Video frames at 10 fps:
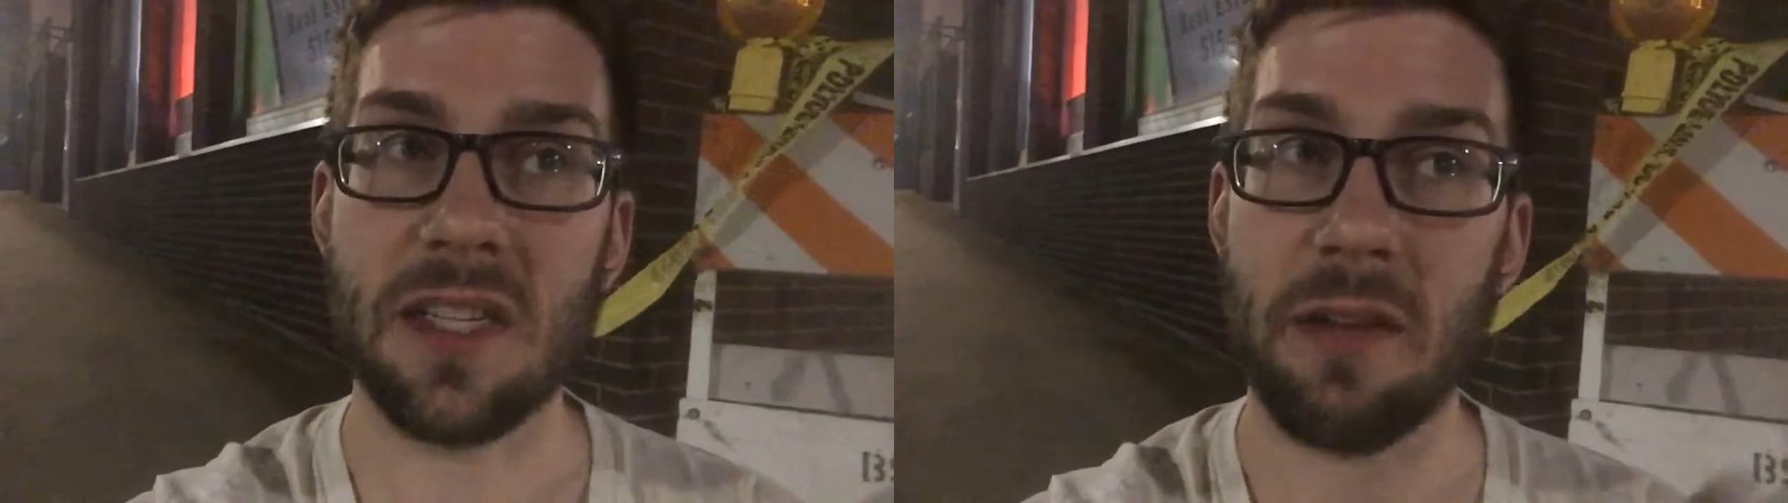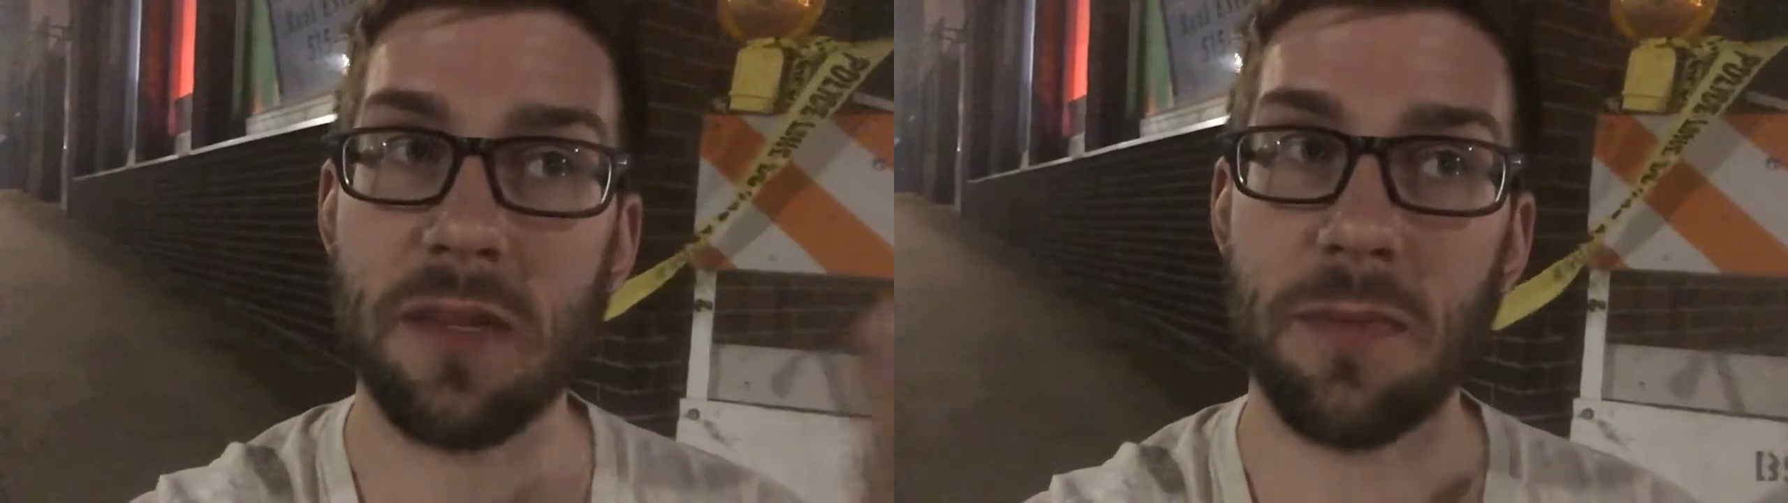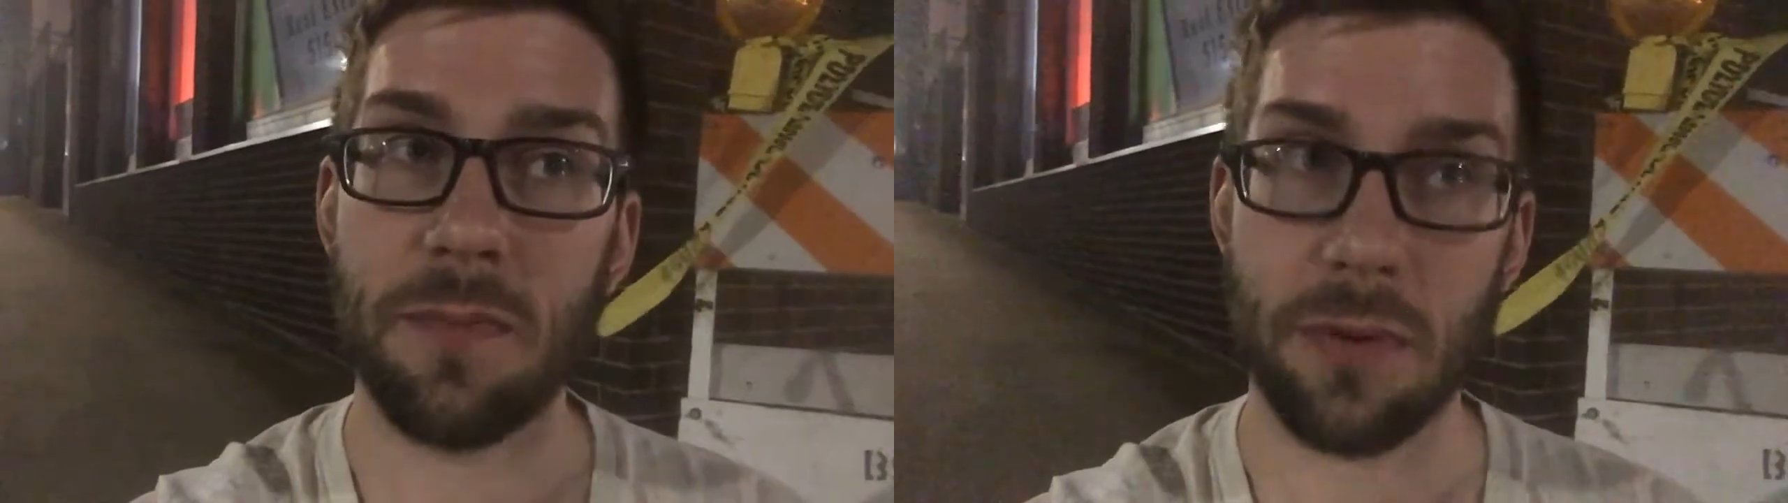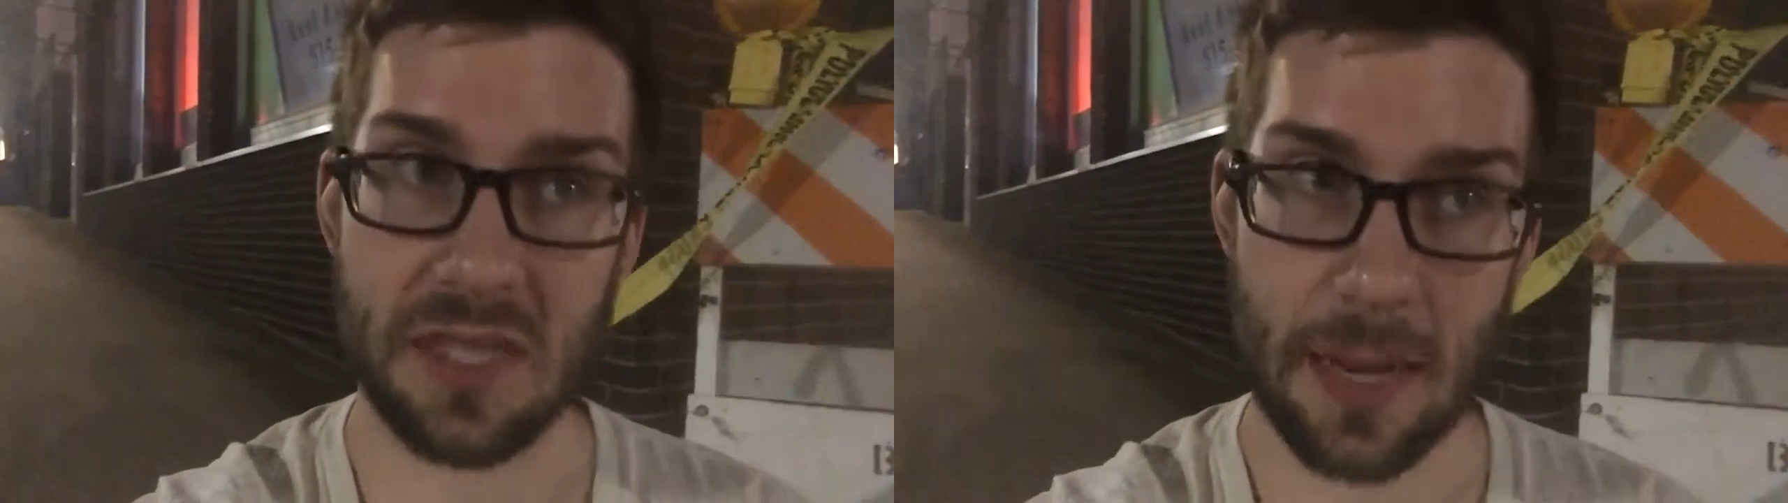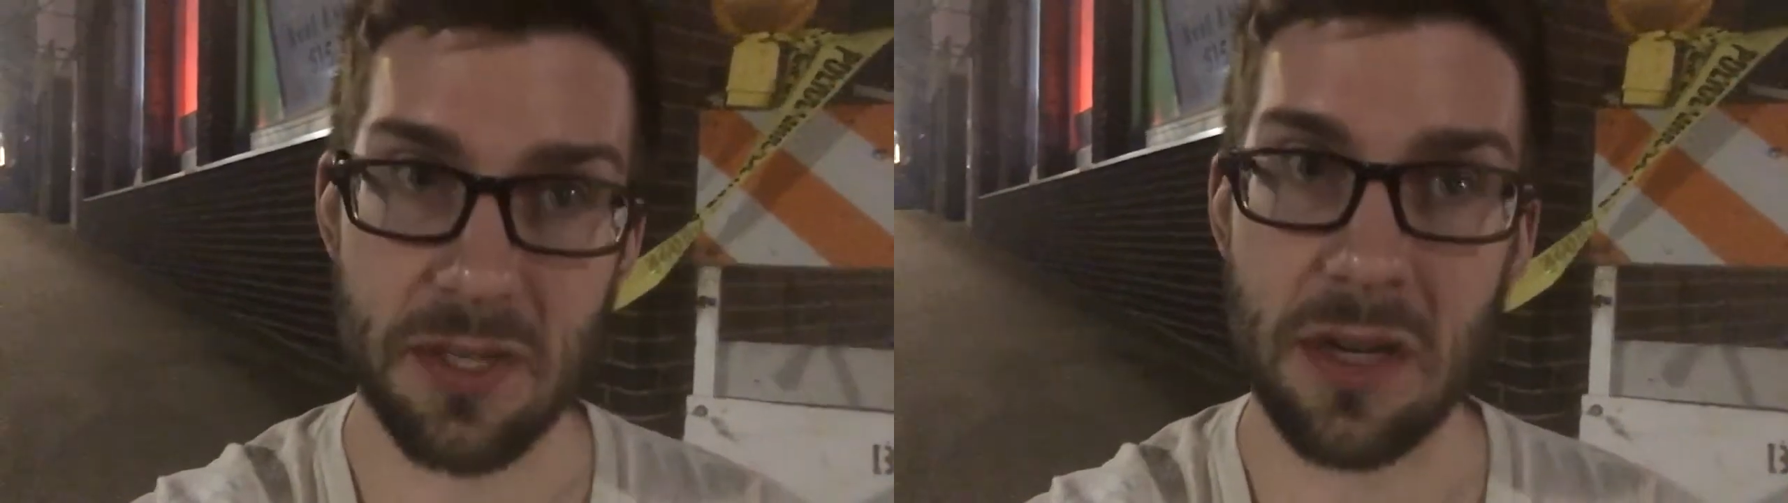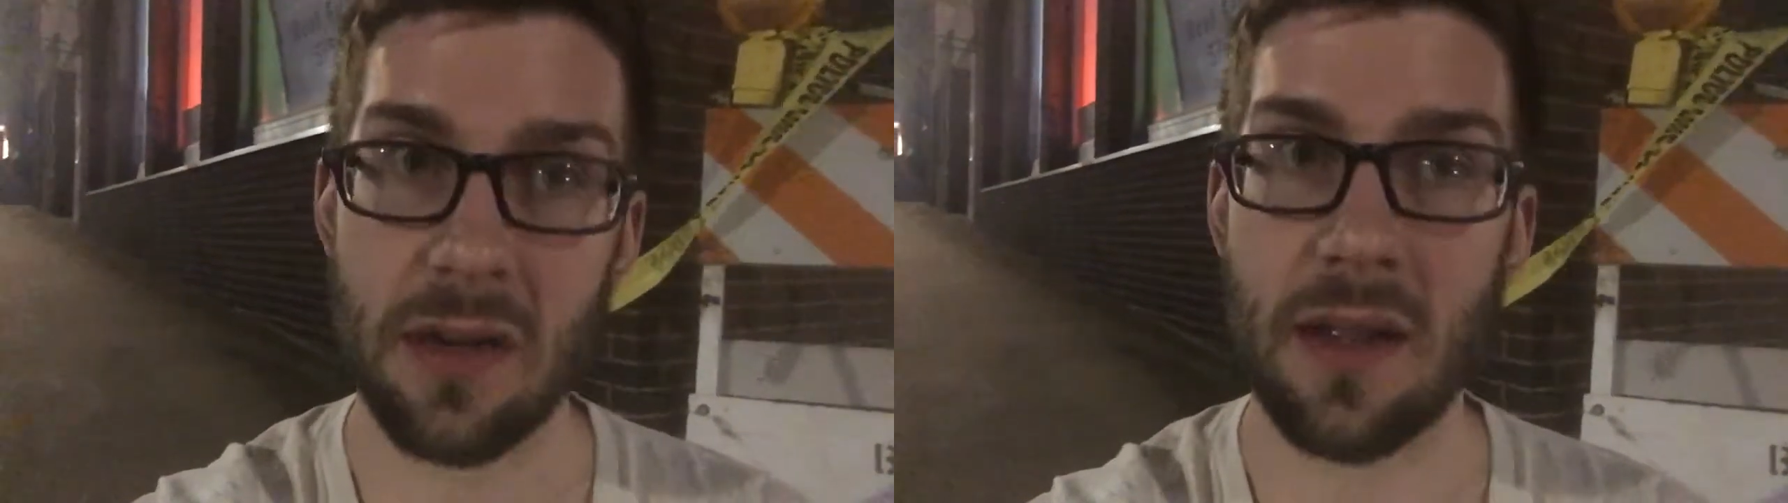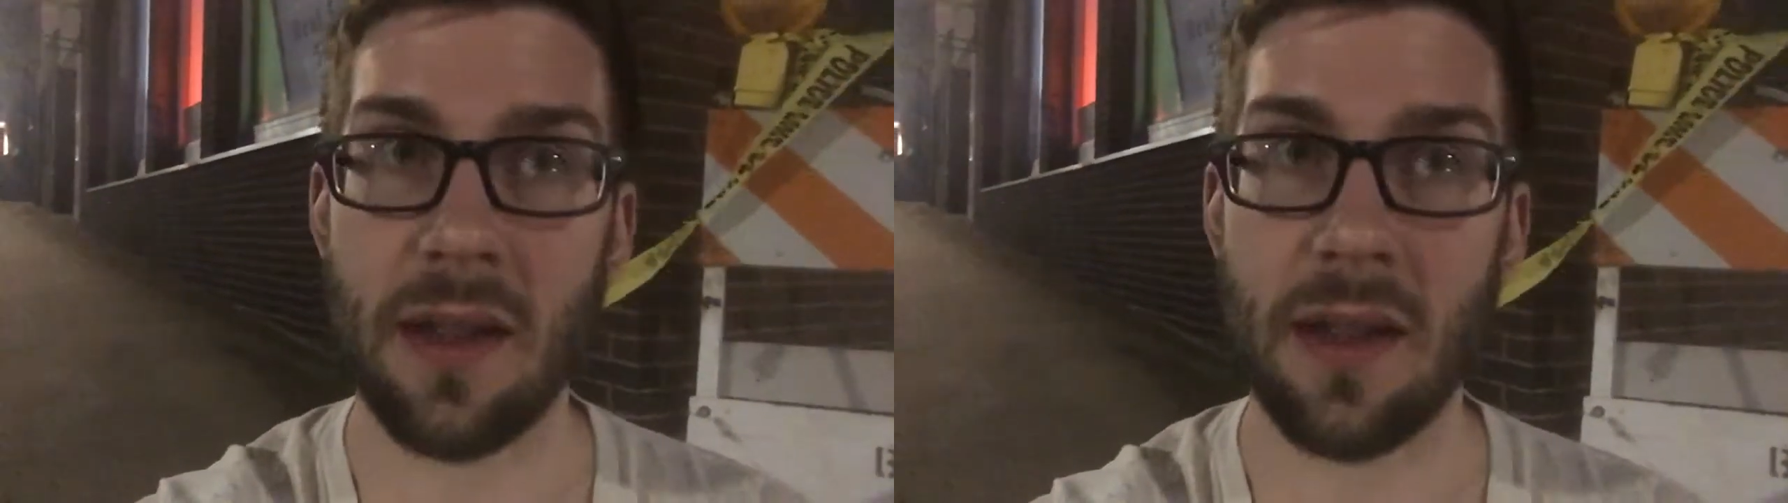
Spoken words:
So that was perception,